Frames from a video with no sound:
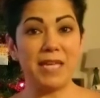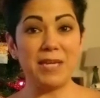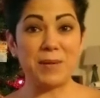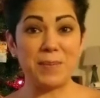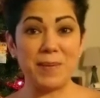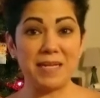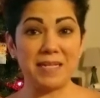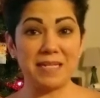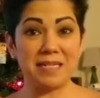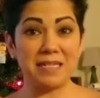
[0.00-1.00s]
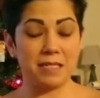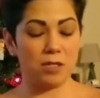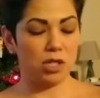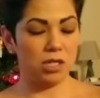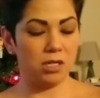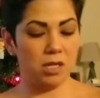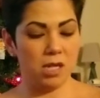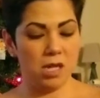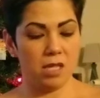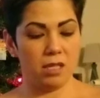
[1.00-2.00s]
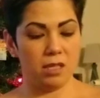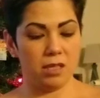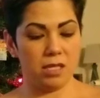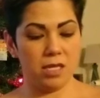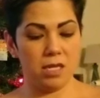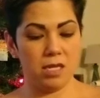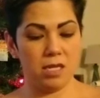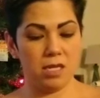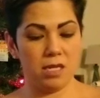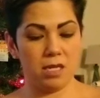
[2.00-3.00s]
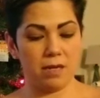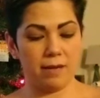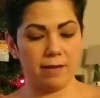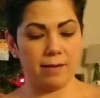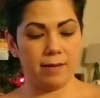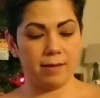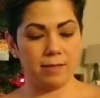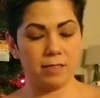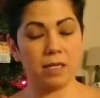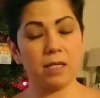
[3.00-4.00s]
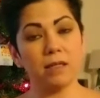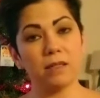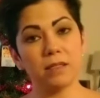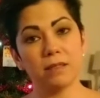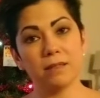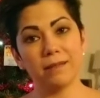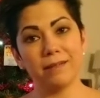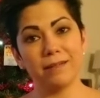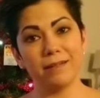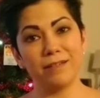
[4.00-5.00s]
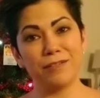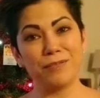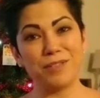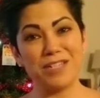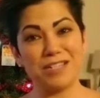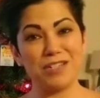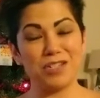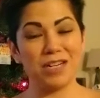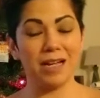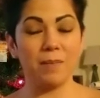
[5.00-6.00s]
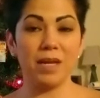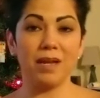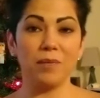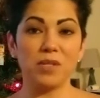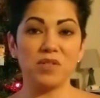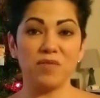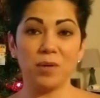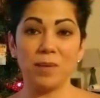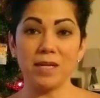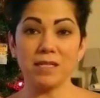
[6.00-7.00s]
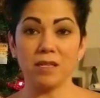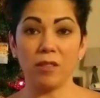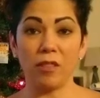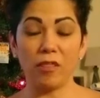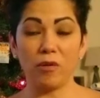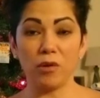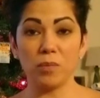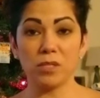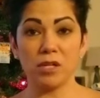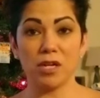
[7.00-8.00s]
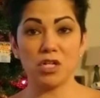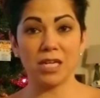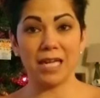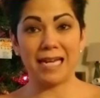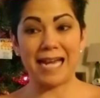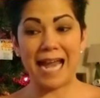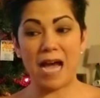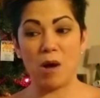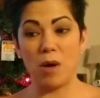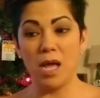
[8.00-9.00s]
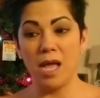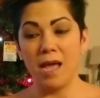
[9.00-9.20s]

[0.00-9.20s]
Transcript: ego-based decision. The second decision I made was fear-based. The third was logic. And now,